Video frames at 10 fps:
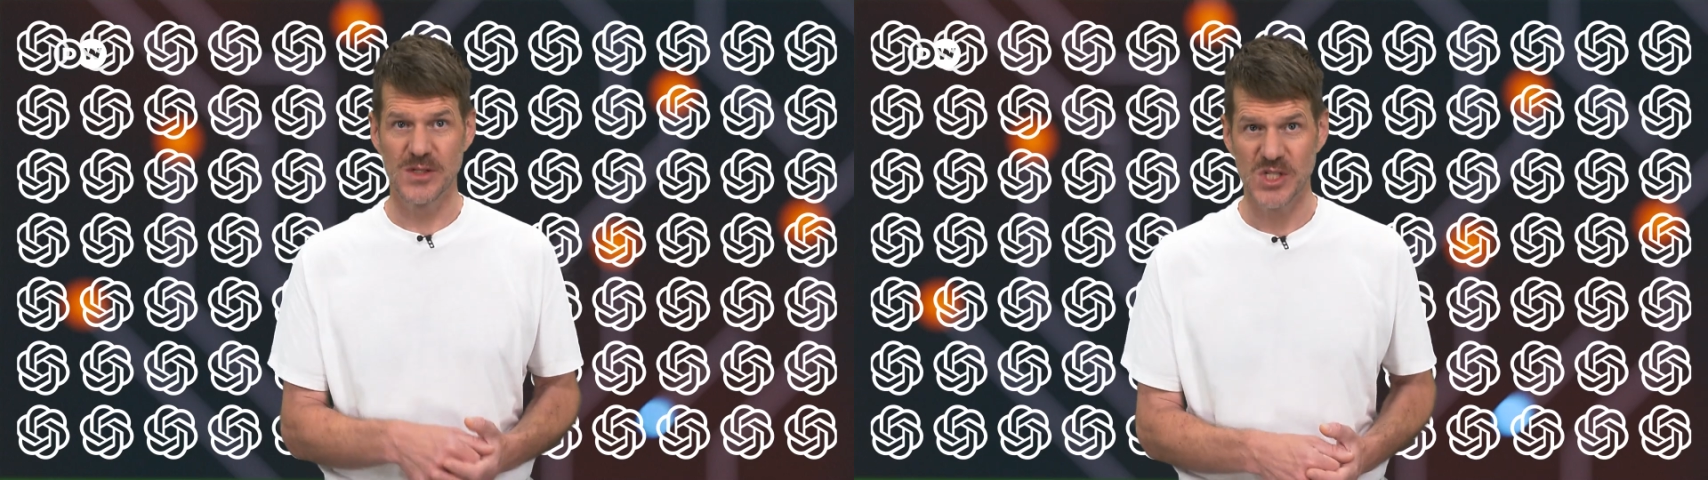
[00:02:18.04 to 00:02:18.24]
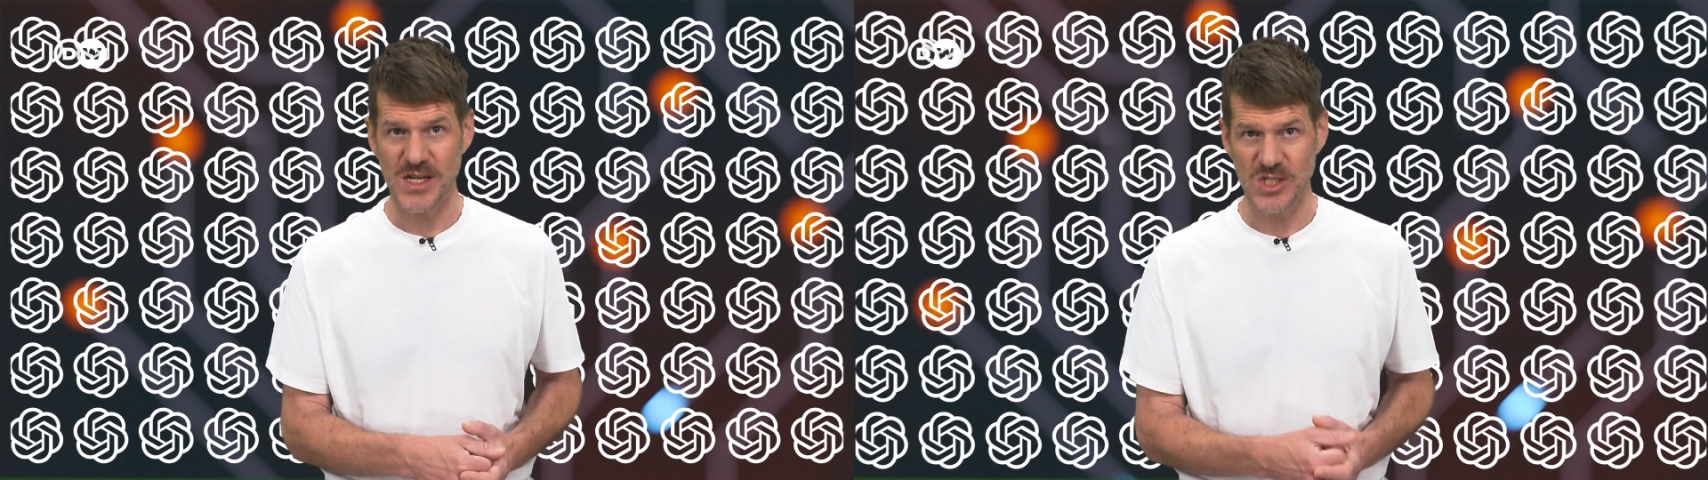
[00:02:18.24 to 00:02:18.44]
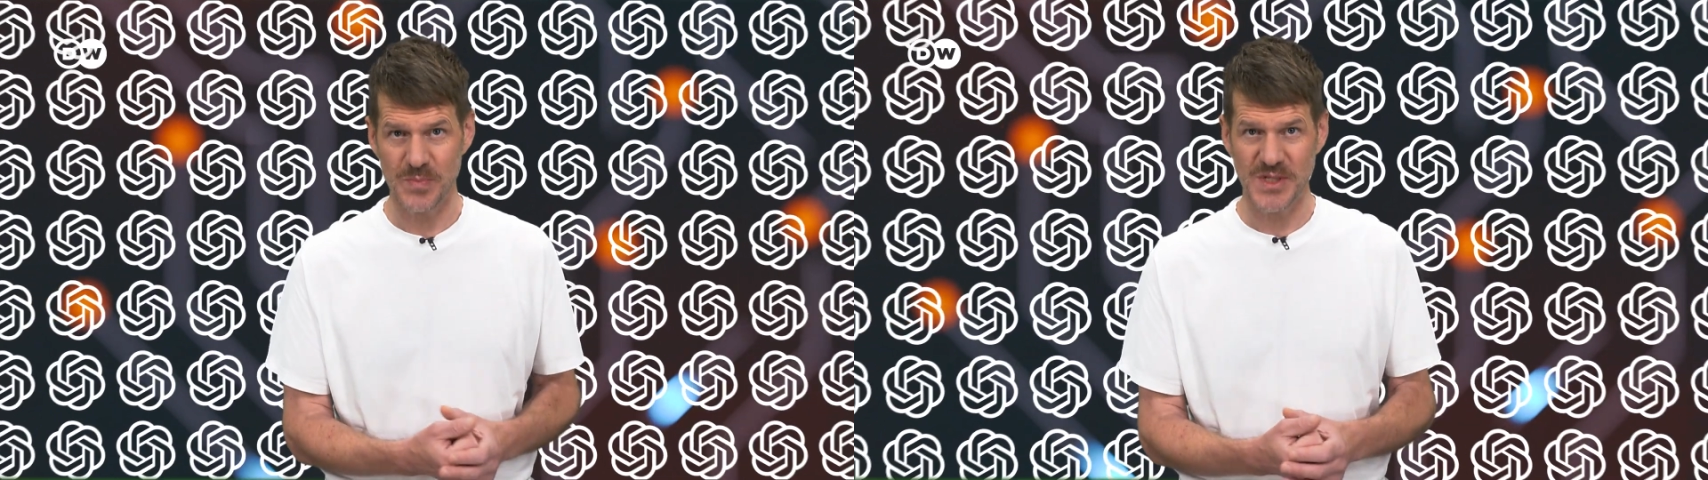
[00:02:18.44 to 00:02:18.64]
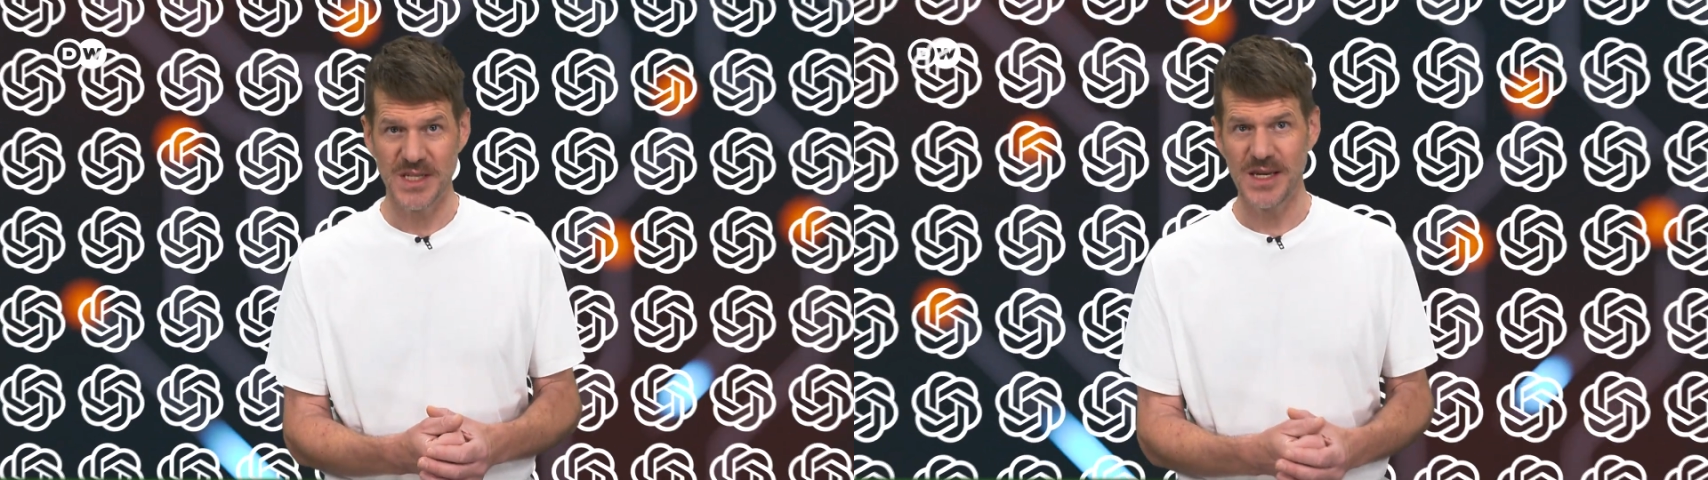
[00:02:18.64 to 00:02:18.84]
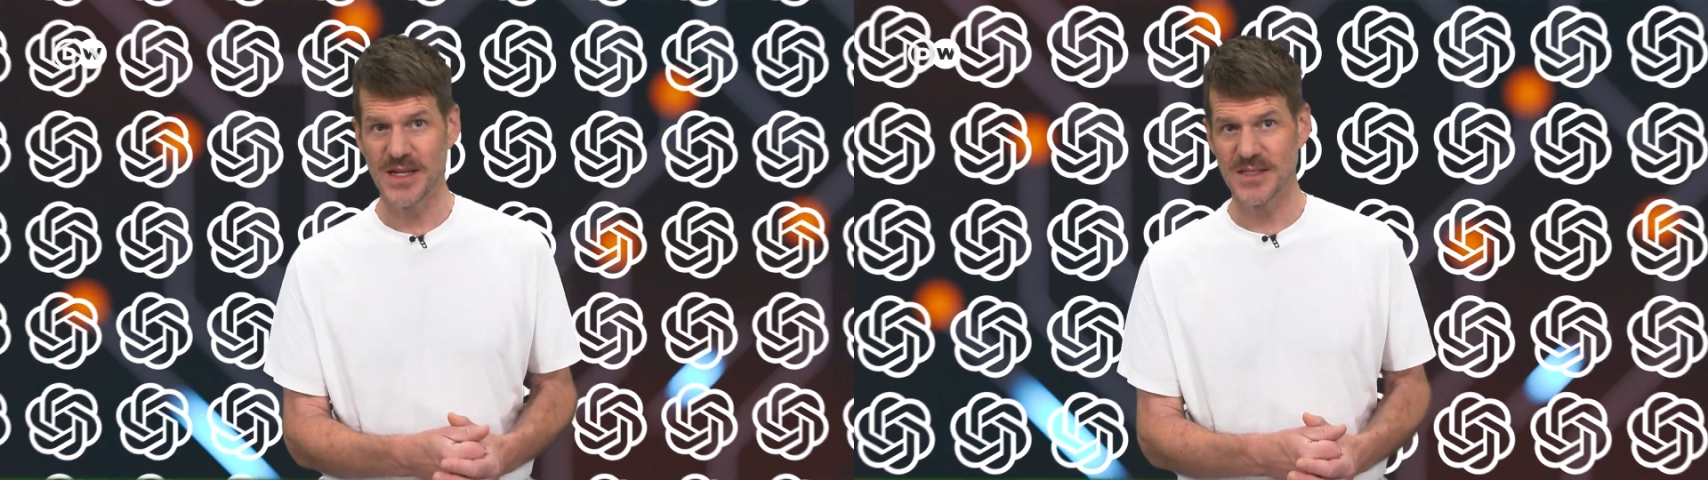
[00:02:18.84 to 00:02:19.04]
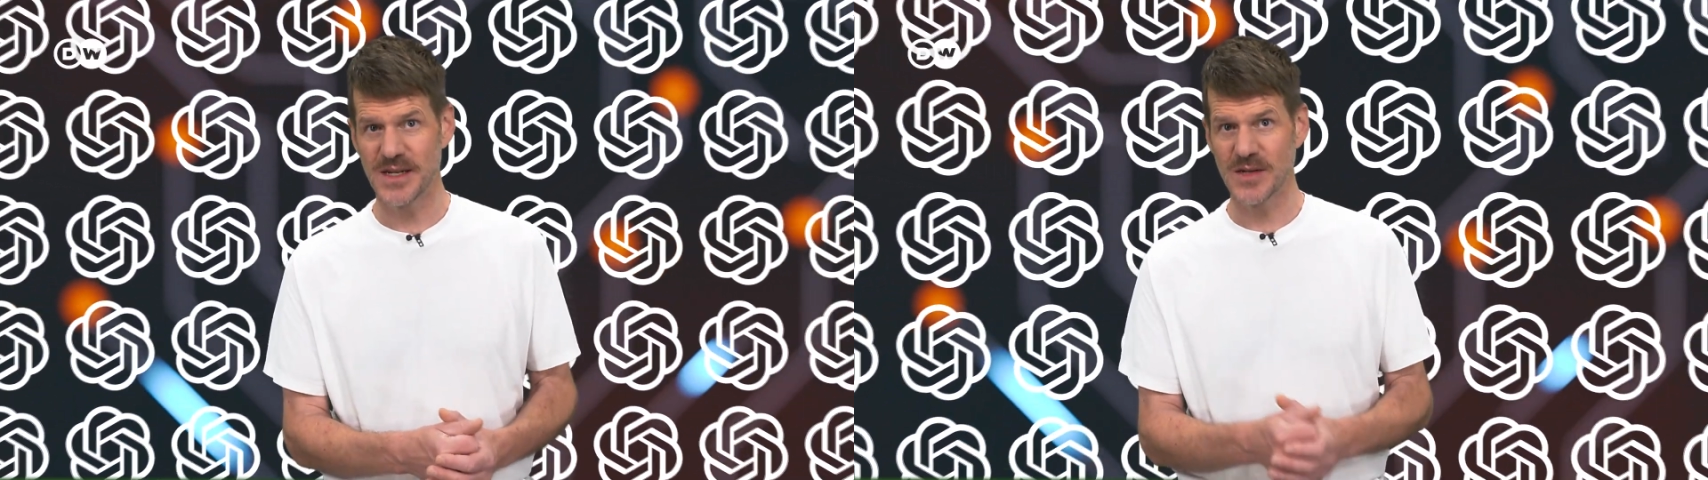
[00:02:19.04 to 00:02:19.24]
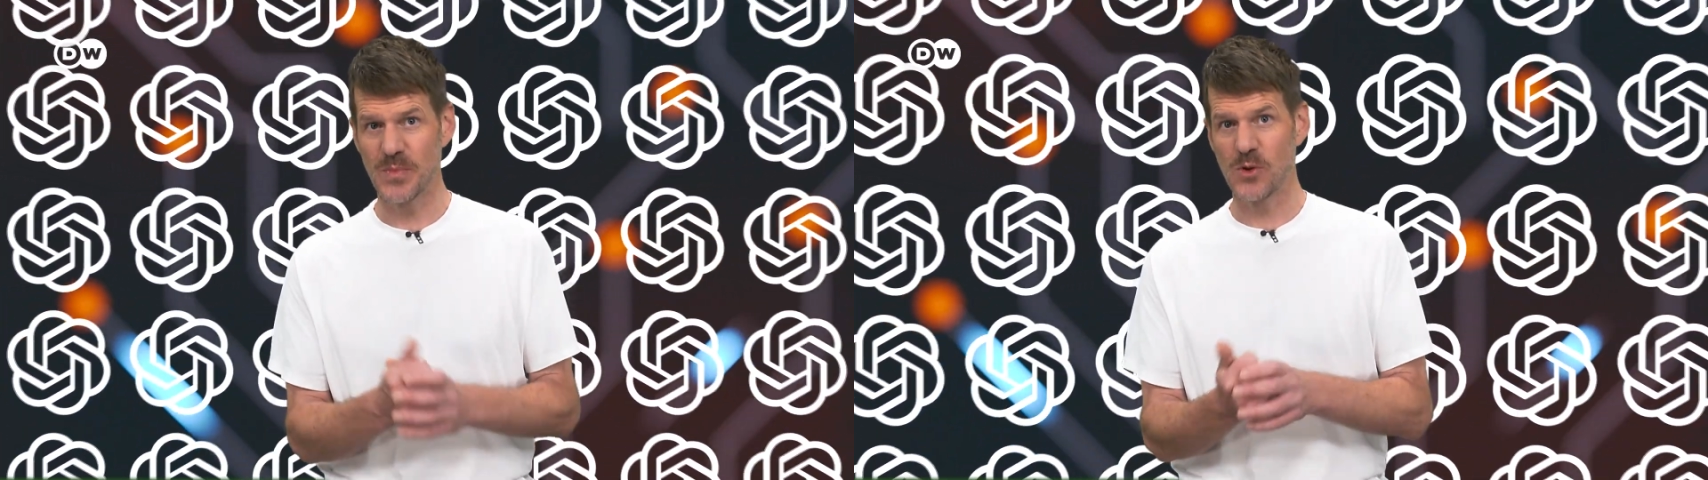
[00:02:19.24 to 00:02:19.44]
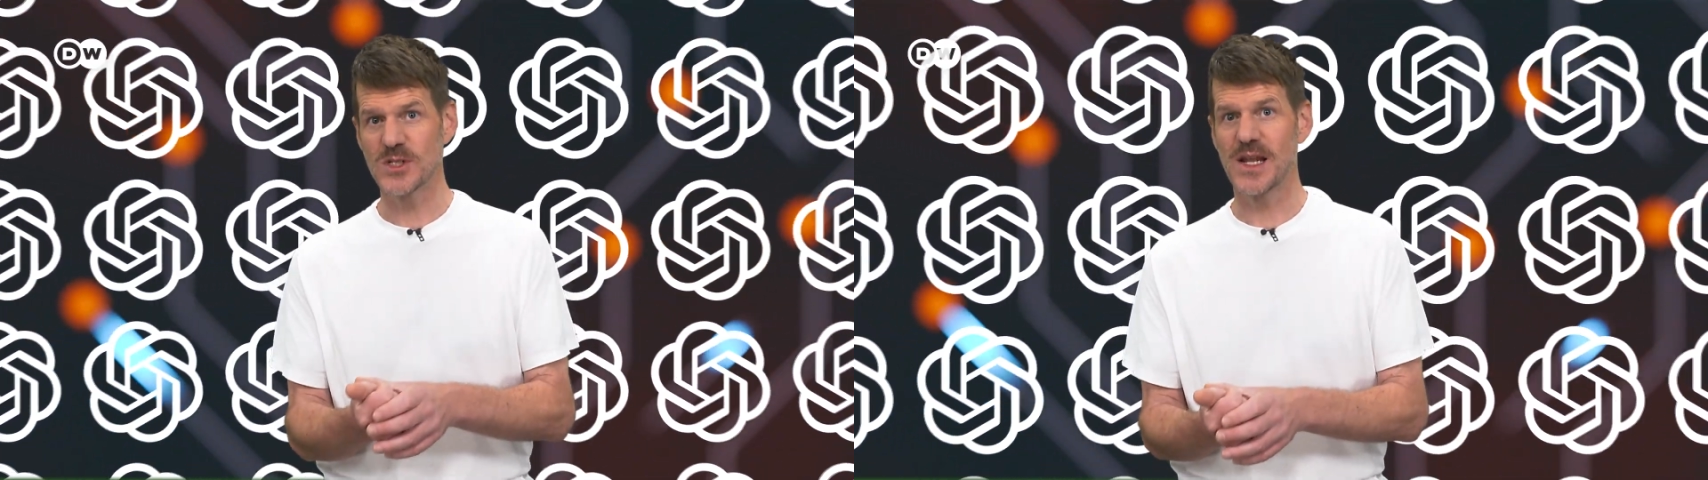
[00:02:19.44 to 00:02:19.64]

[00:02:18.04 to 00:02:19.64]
the ChatGPT incident most